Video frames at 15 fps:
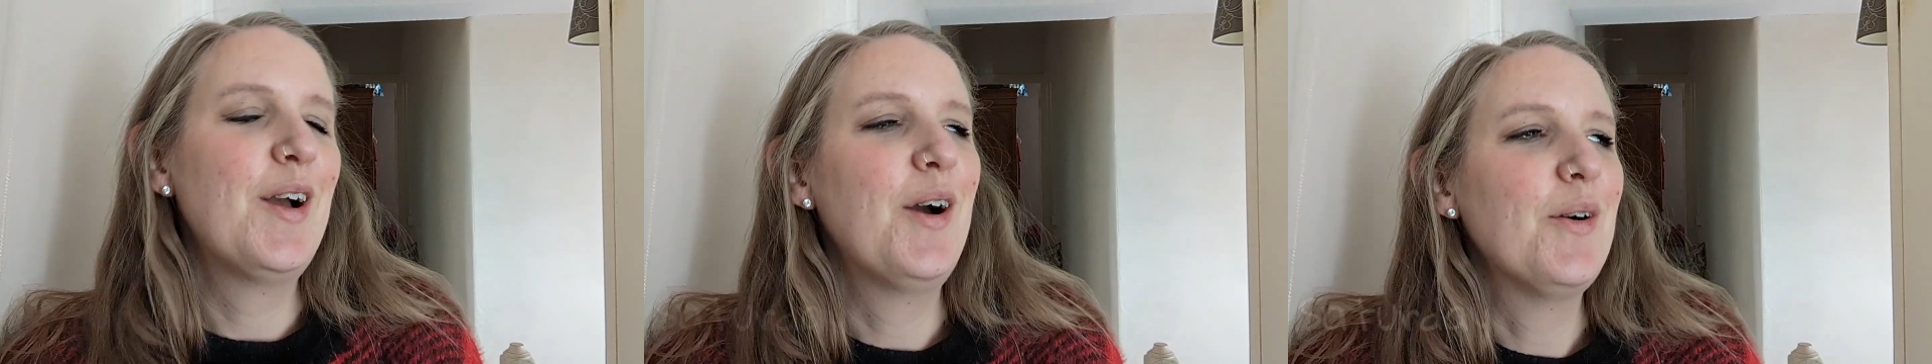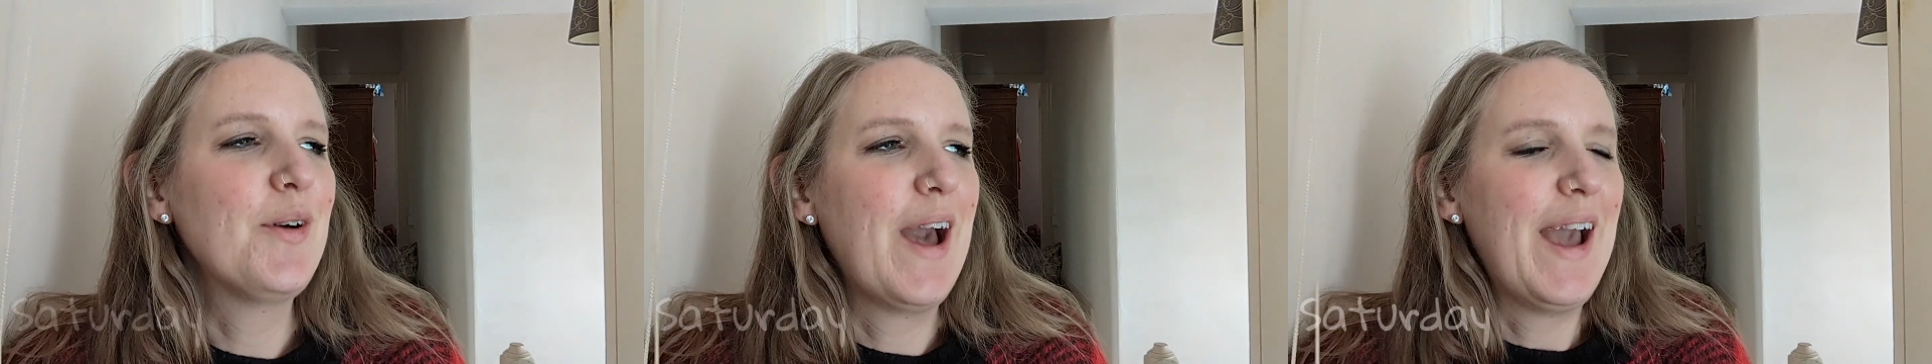
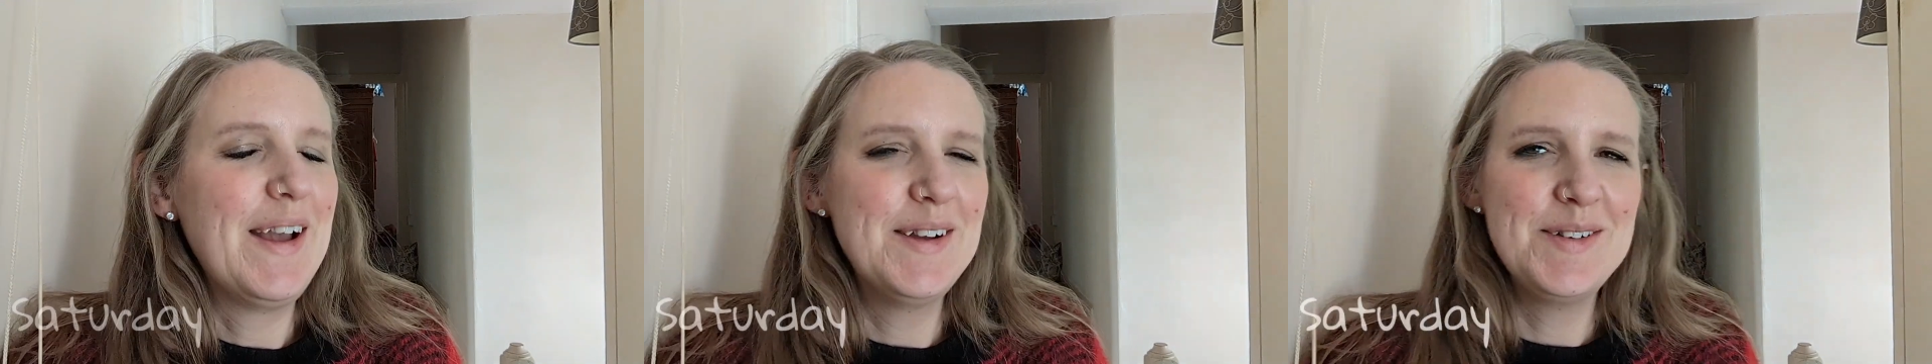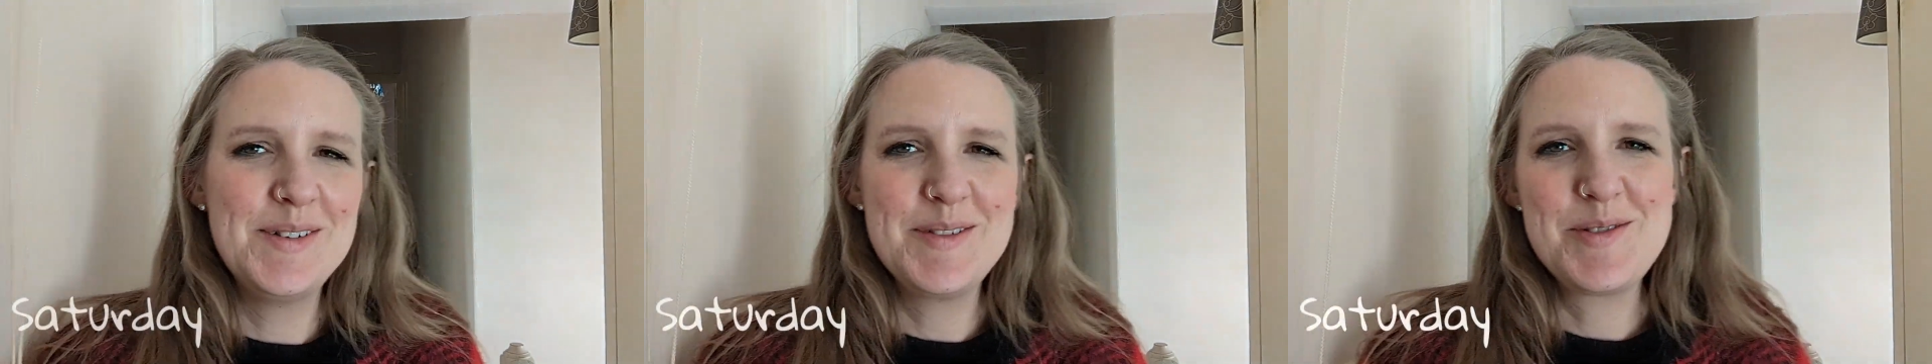
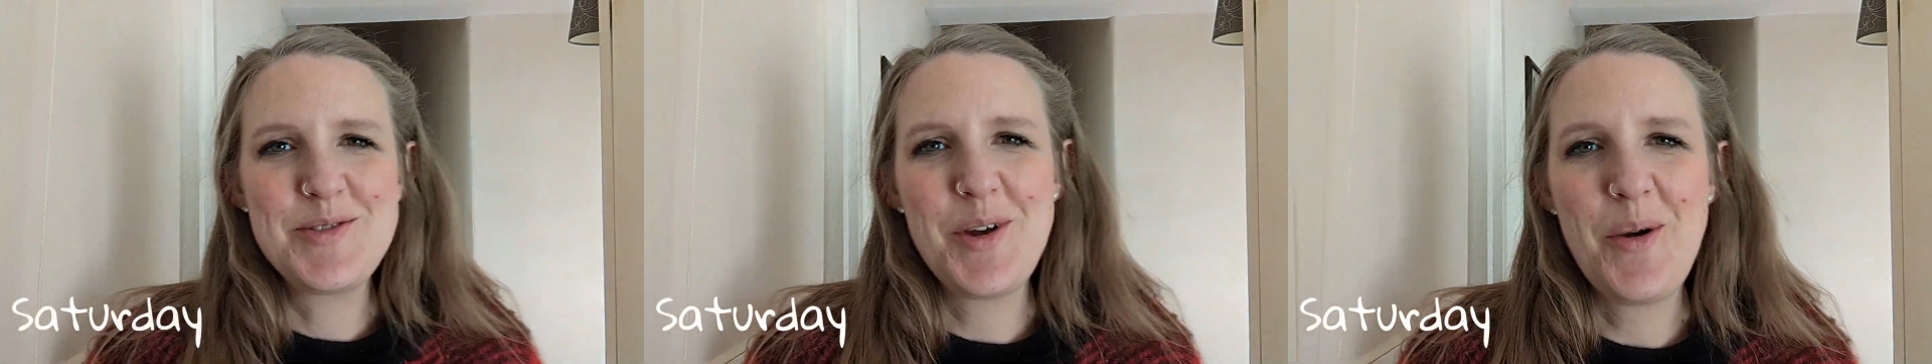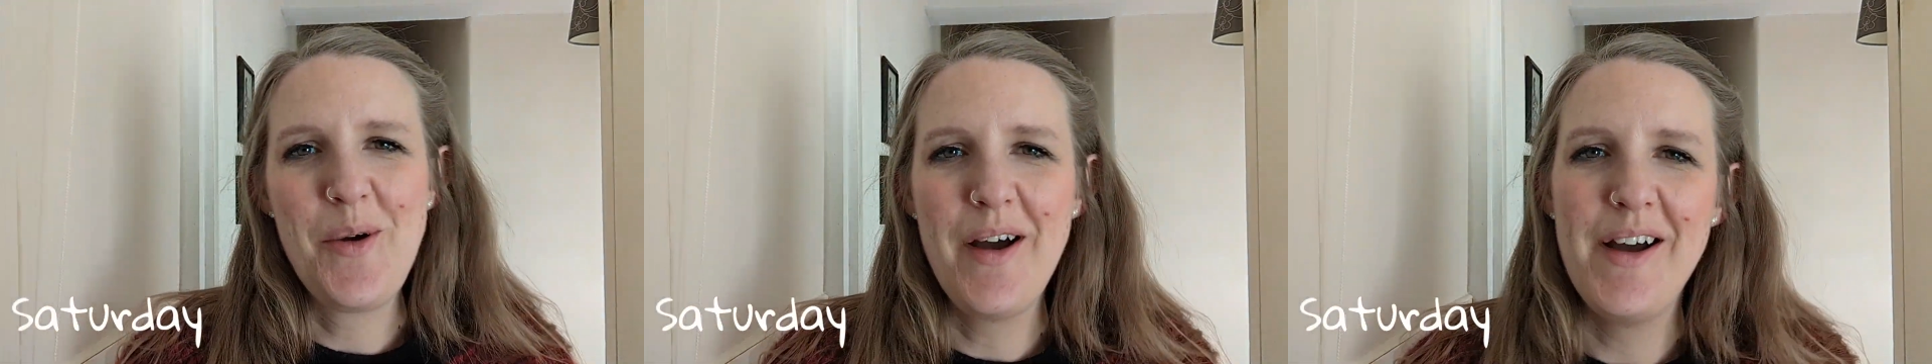Okay,
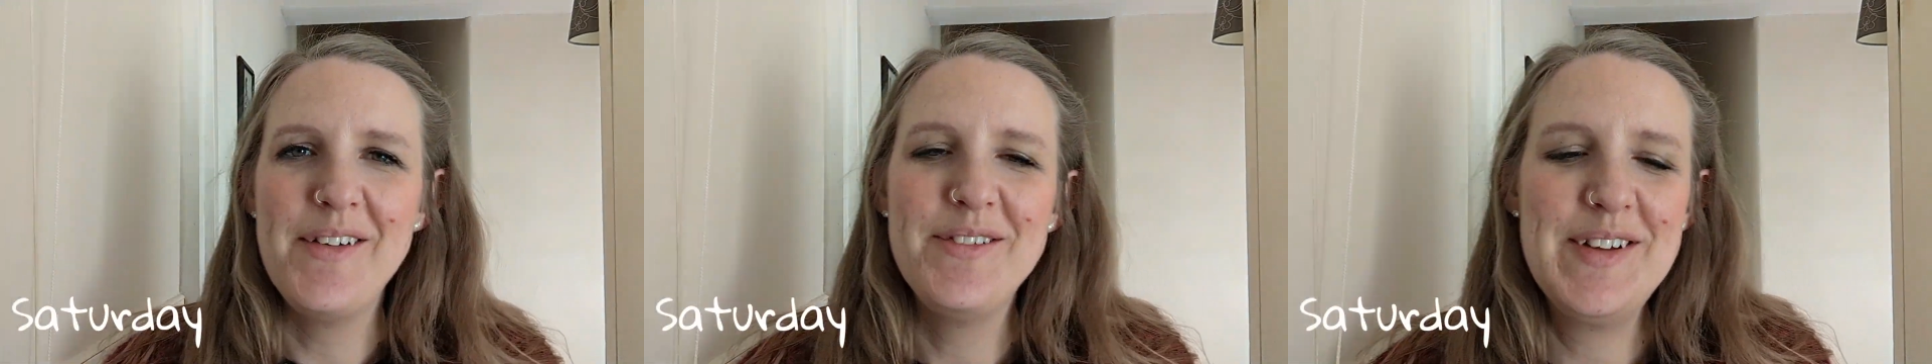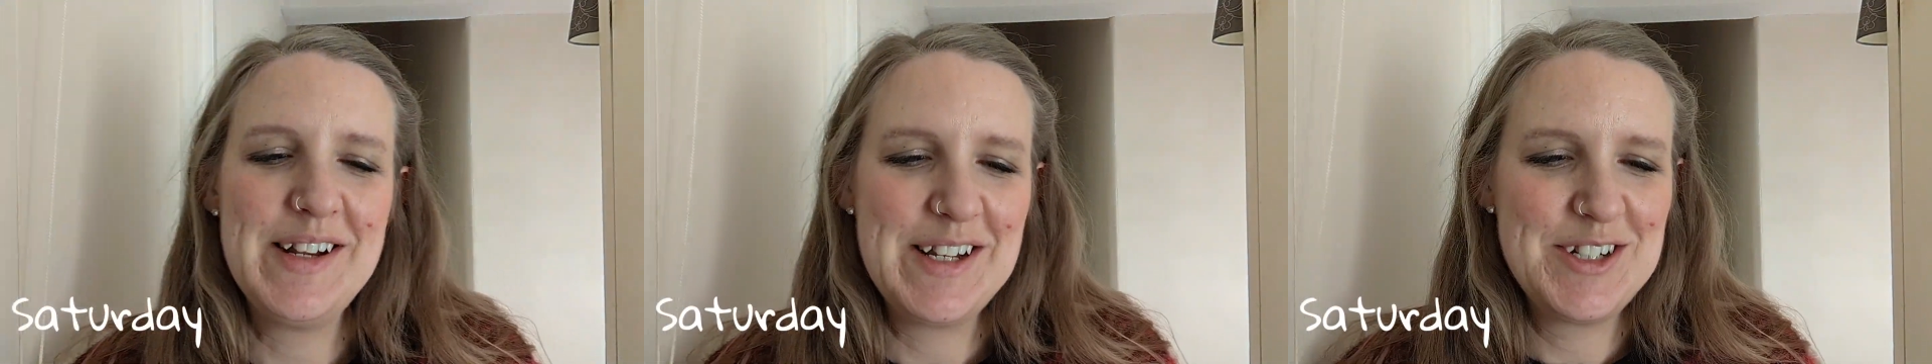so I
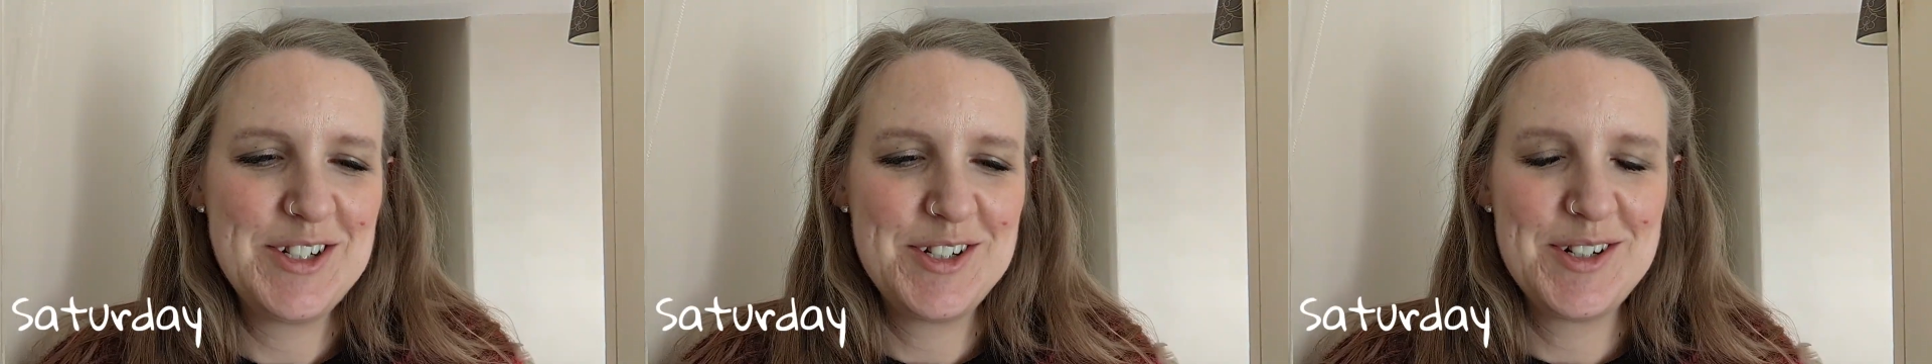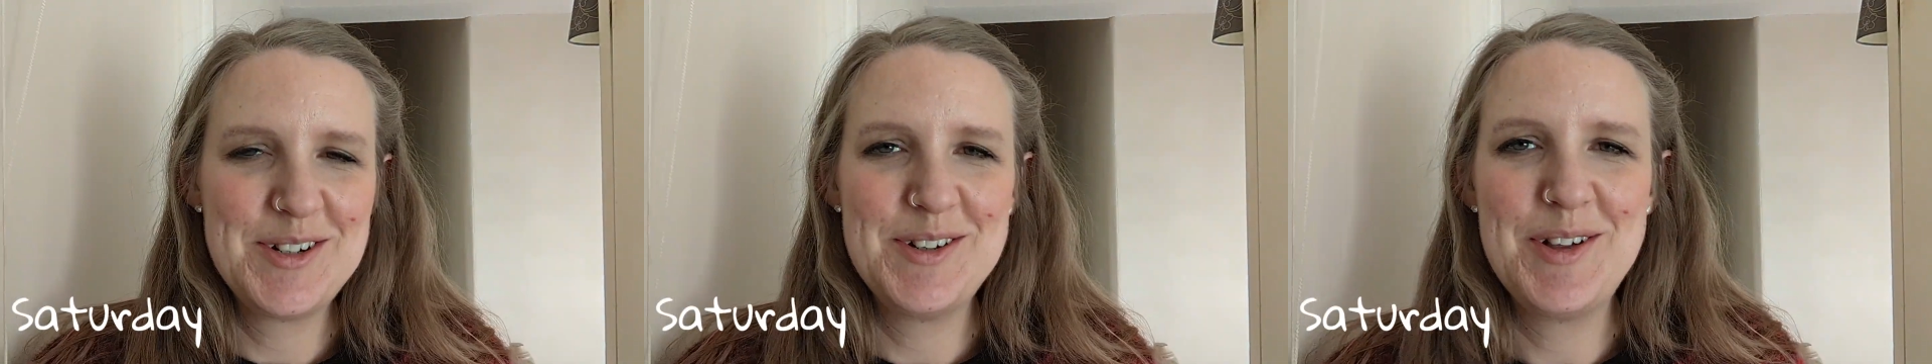
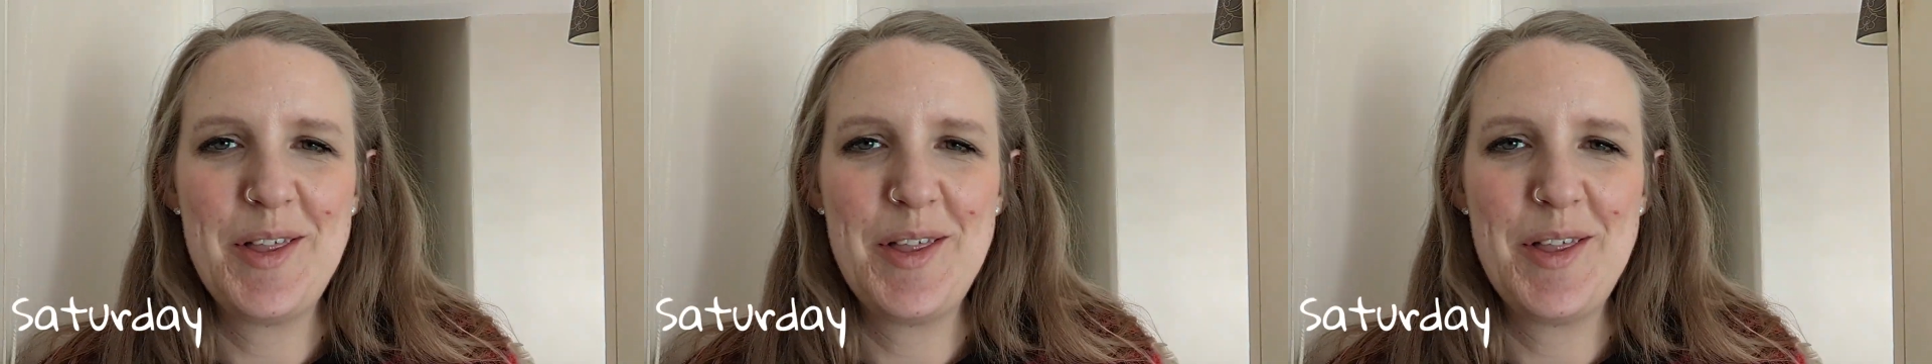finished